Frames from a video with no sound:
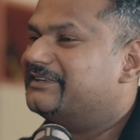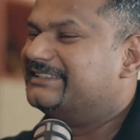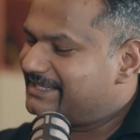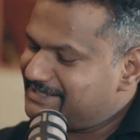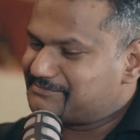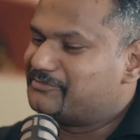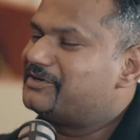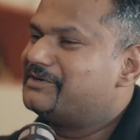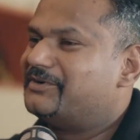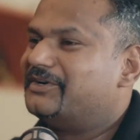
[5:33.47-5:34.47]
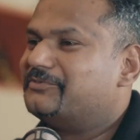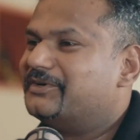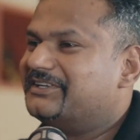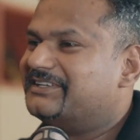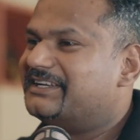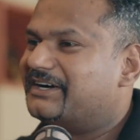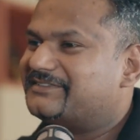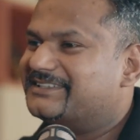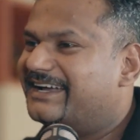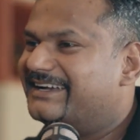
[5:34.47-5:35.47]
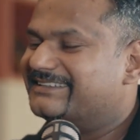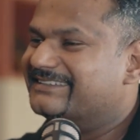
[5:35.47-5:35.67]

And tell us more about what you did after that.